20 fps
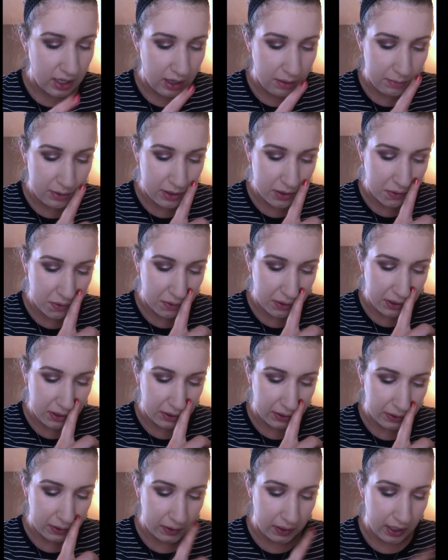
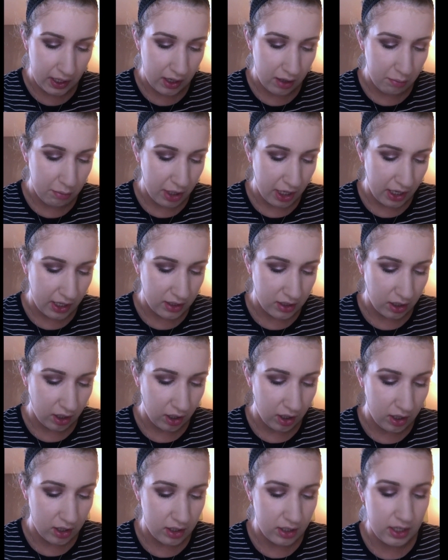Amazonian clay by
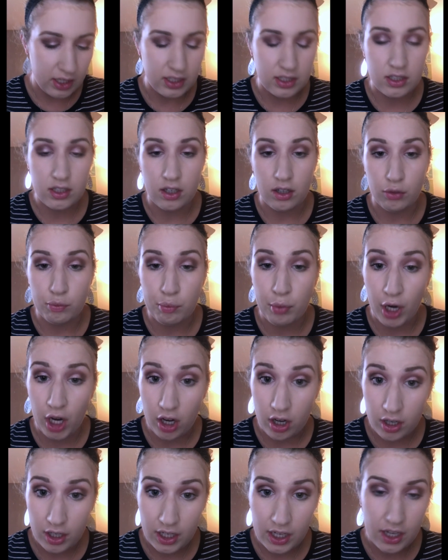Tarte. It's called
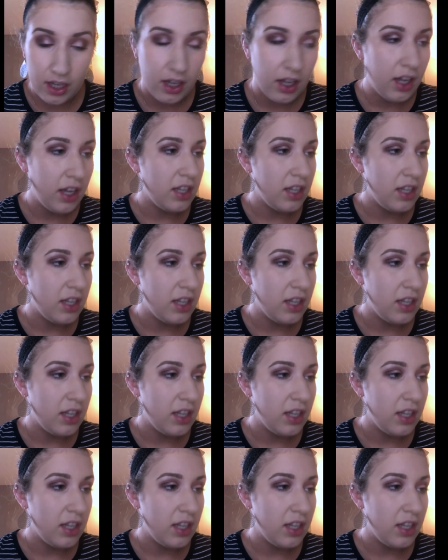Party.